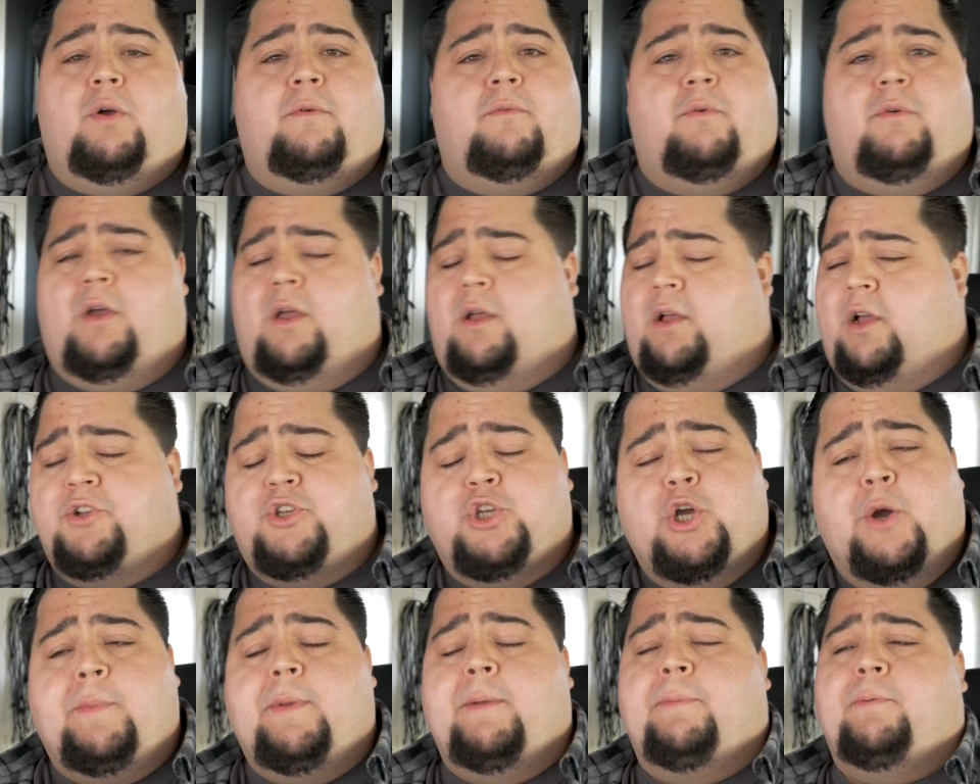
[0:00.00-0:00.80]

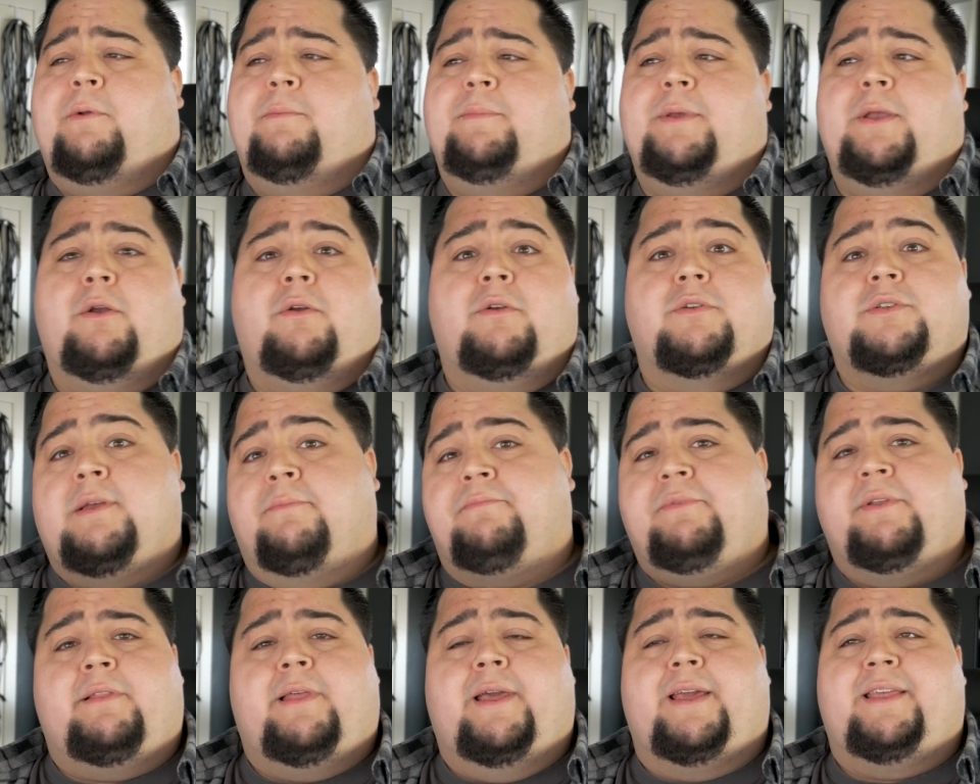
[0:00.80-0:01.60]
Adobe Premiere or
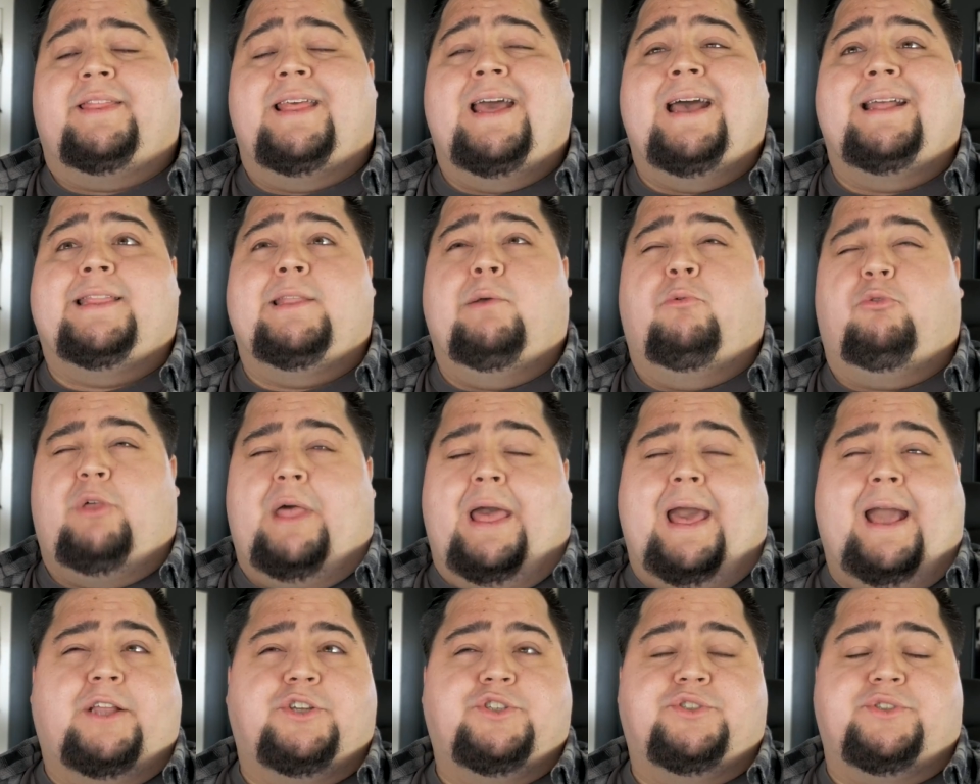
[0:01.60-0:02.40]
something like that that will
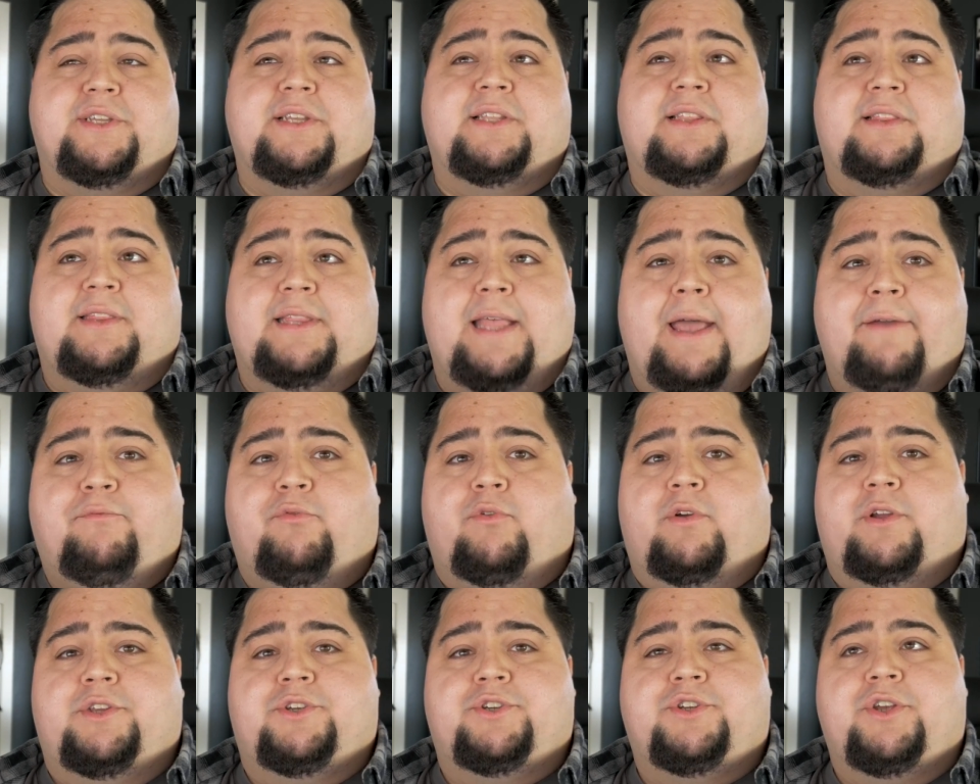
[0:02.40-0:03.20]
actually
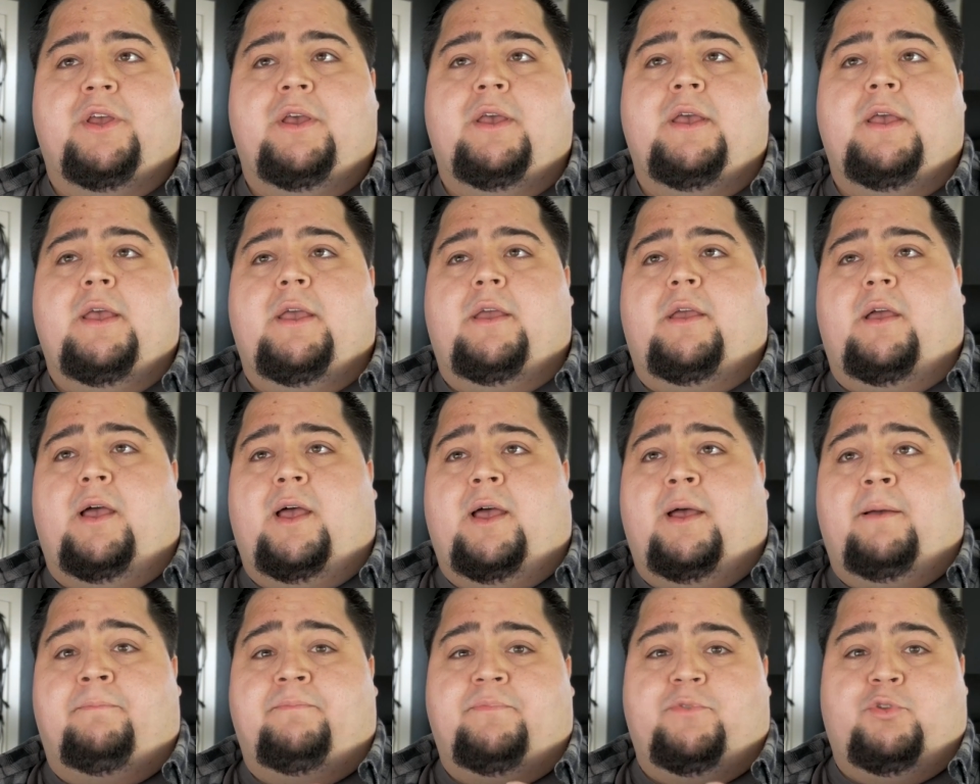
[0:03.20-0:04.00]
leverage
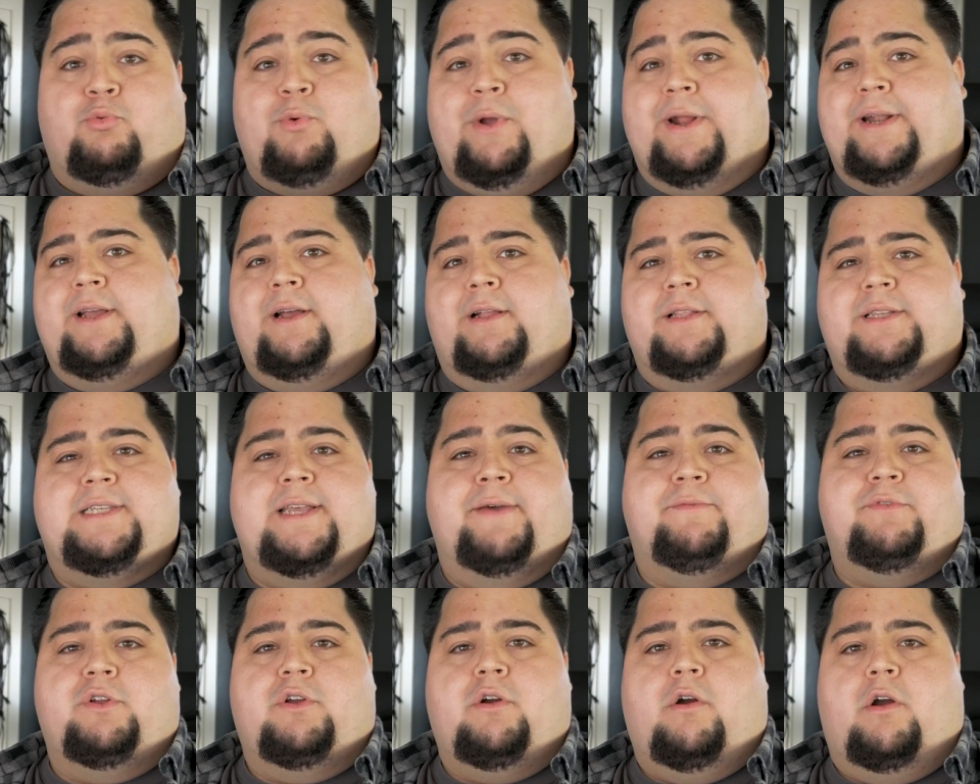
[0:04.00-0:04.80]
the Radeon
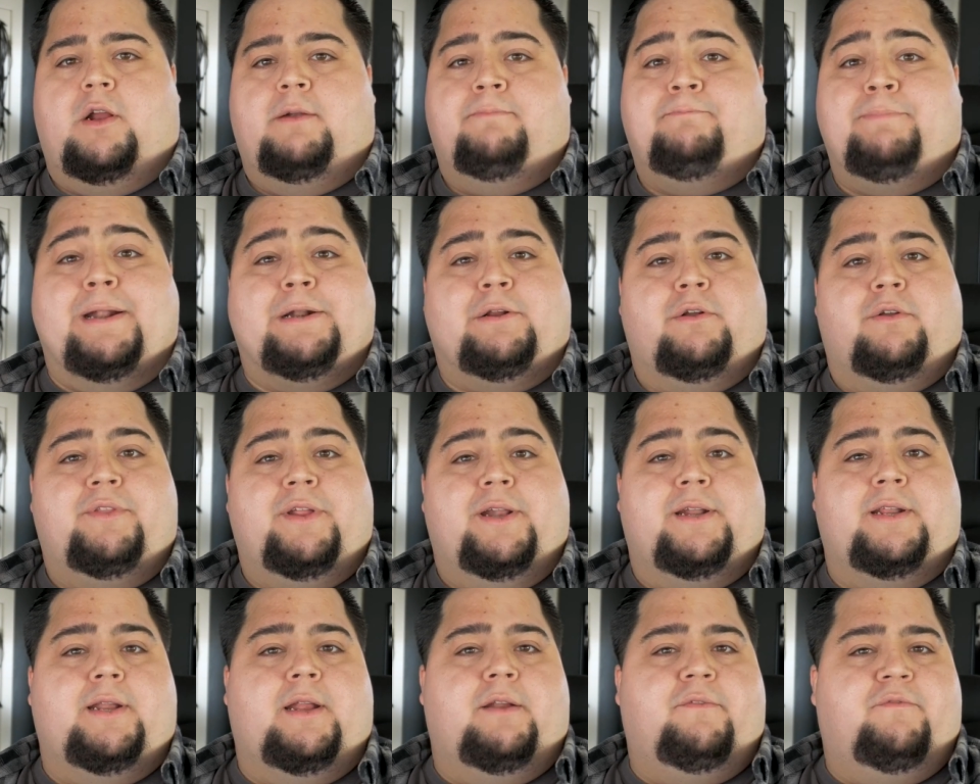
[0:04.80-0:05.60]
7 card better
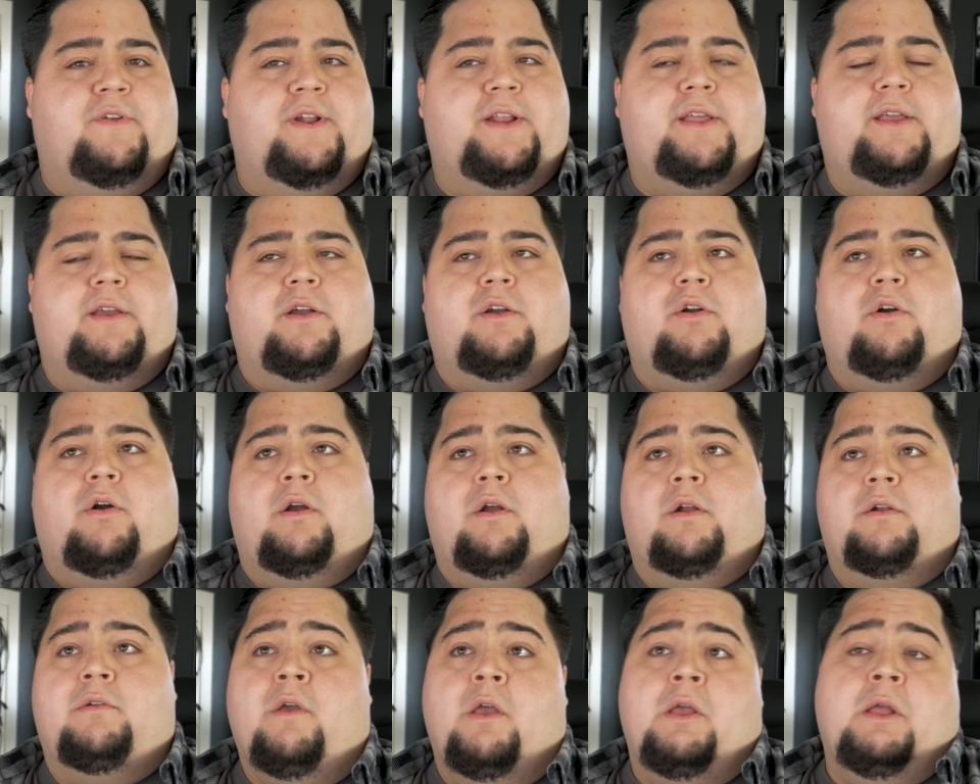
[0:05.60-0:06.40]
than an NVIDIA
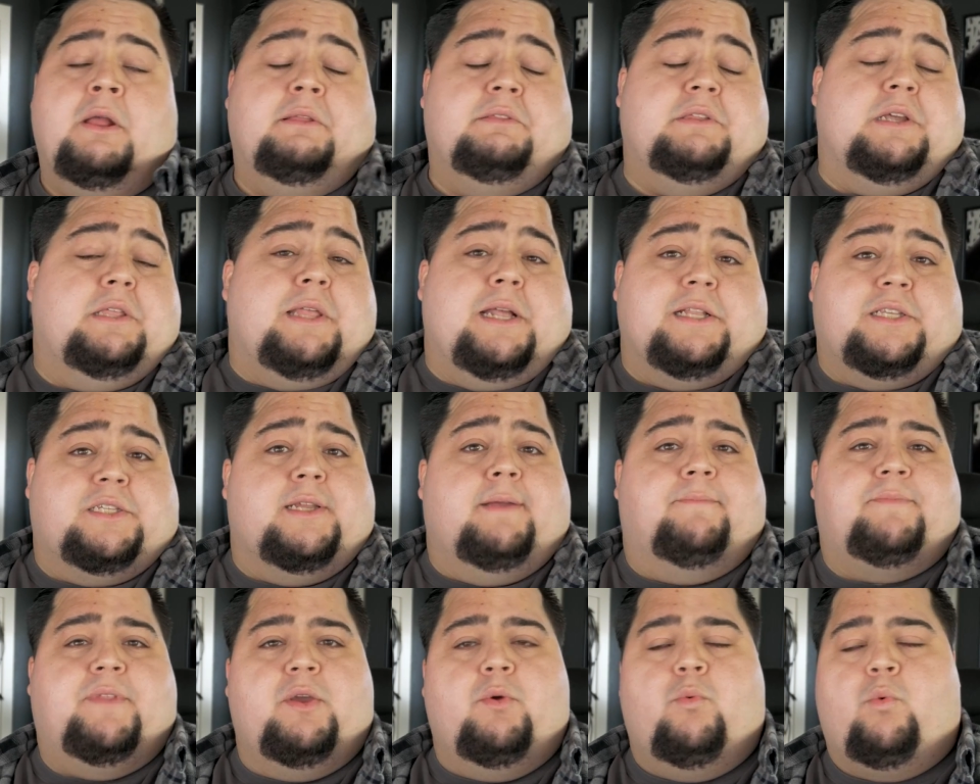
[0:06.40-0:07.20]
card, then that's
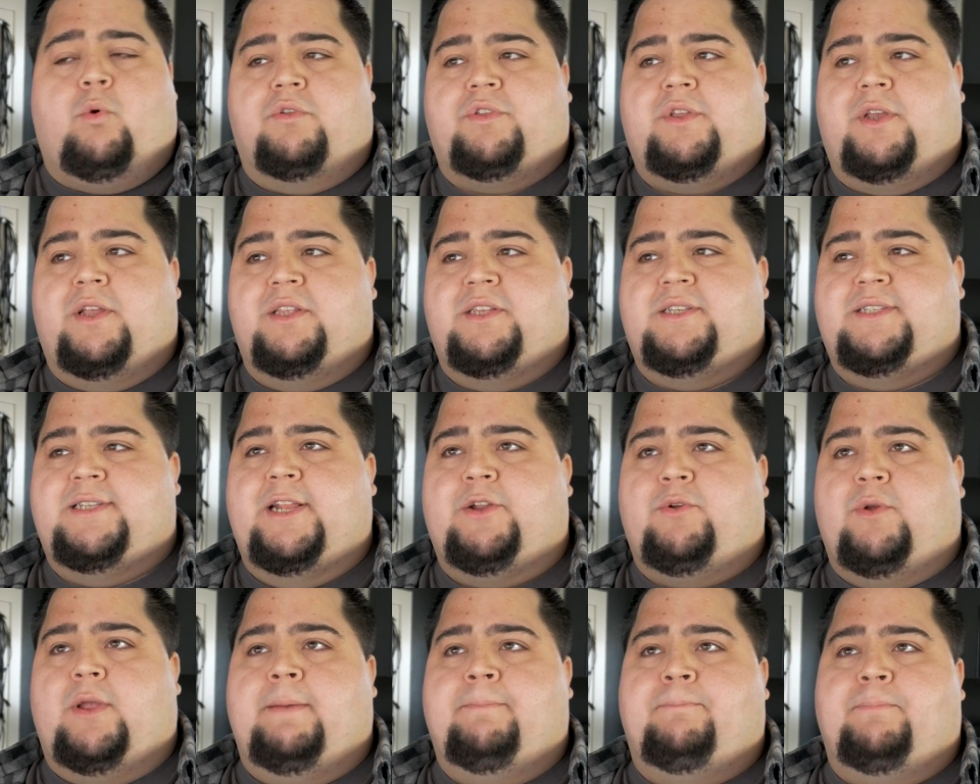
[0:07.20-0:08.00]
something worth considering.